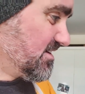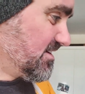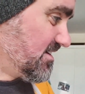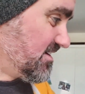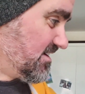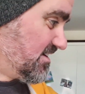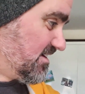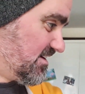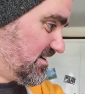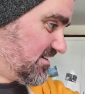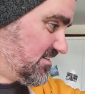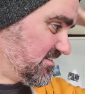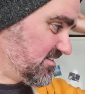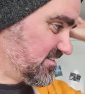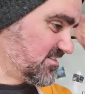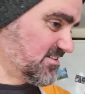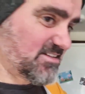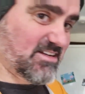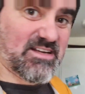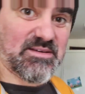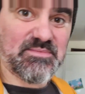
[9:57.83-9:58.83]
And this
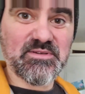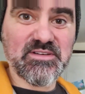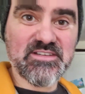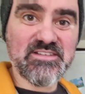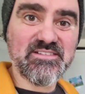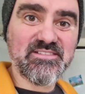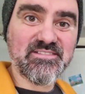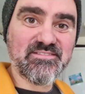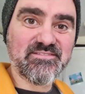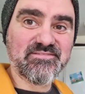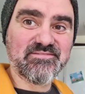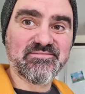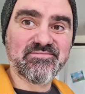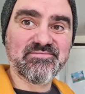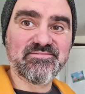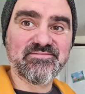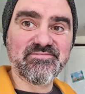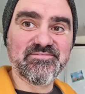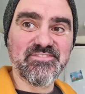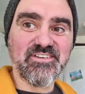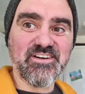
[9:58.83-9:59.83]
is going to be
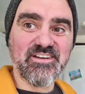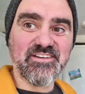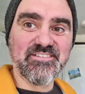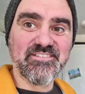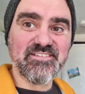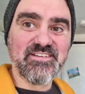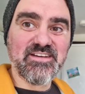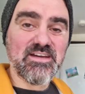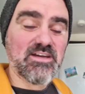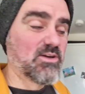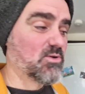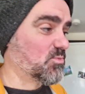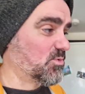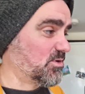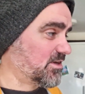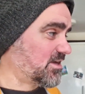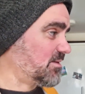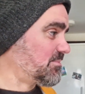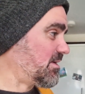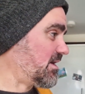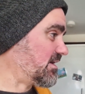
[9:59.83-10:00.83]
fun. when I
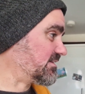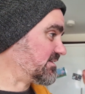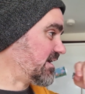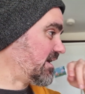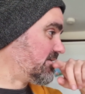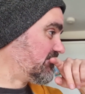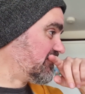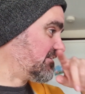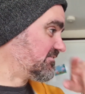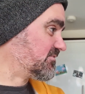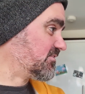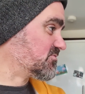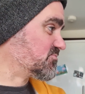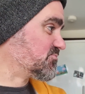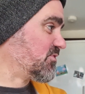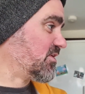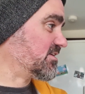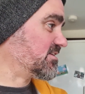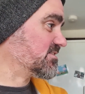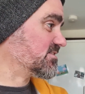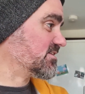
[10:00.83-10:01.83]
get back down after I
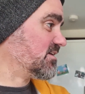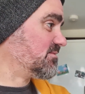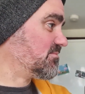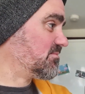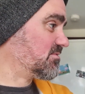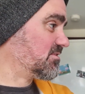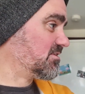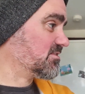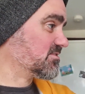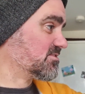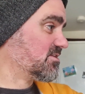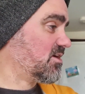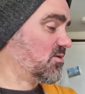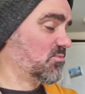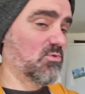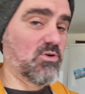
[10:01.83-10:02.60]
spray these up, I'm going to start